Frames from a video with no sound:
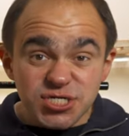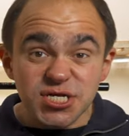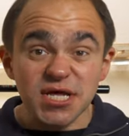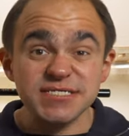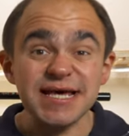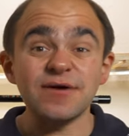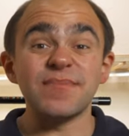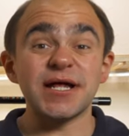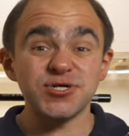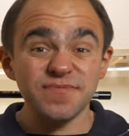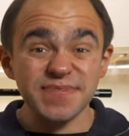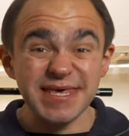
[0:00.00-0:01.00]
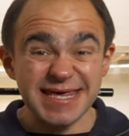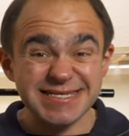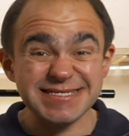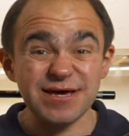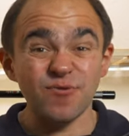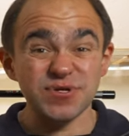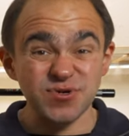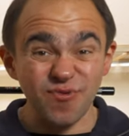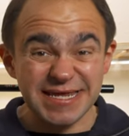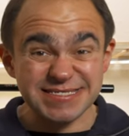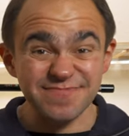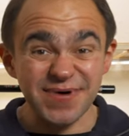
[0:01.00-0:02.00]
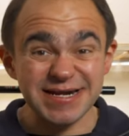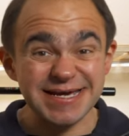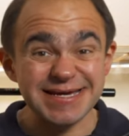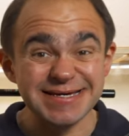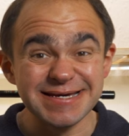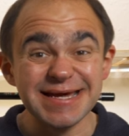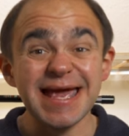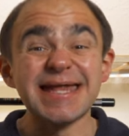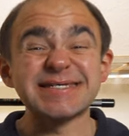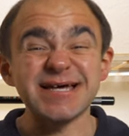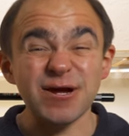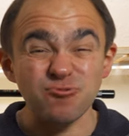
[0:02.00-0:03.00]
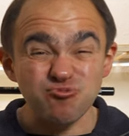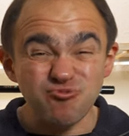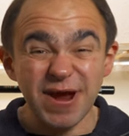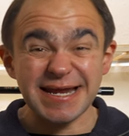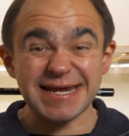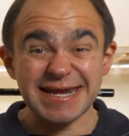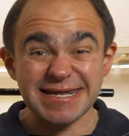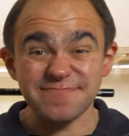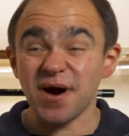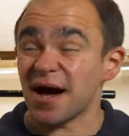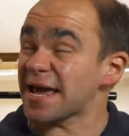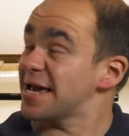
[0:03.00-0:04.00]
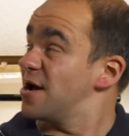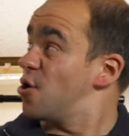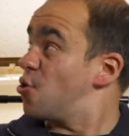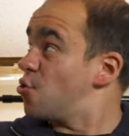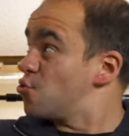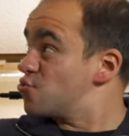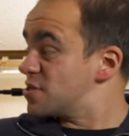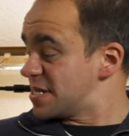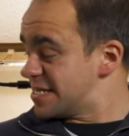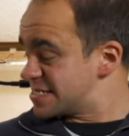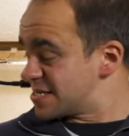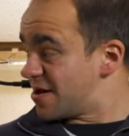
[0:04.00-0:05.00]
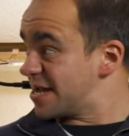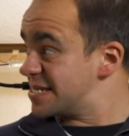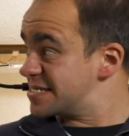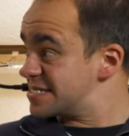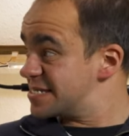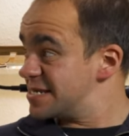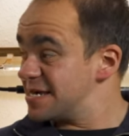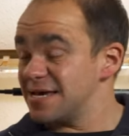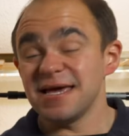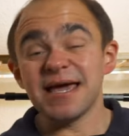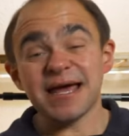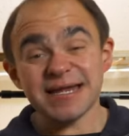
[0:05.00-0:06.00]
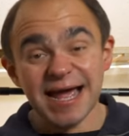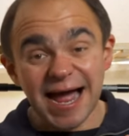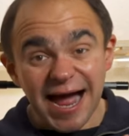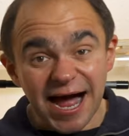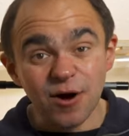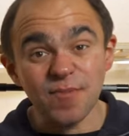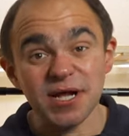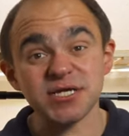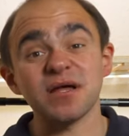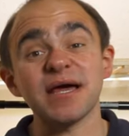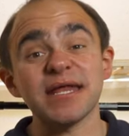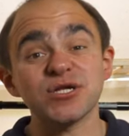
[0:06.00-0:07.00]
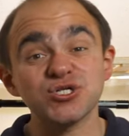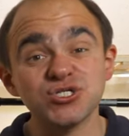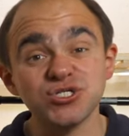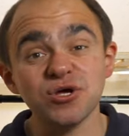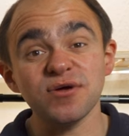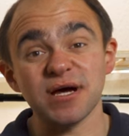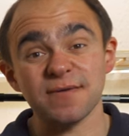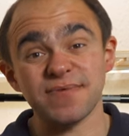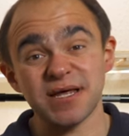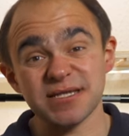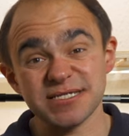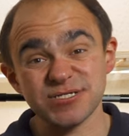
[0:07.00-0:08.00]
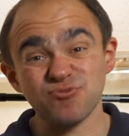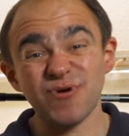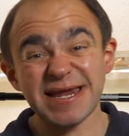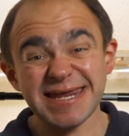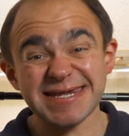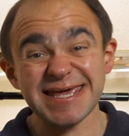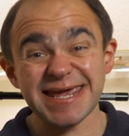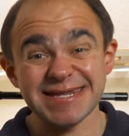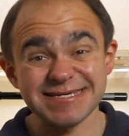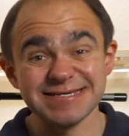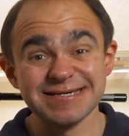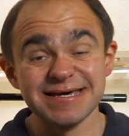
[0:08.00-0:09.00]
just how much of this was a waste of money? Did I really need to buy all these lights? and how much light do young plants really need?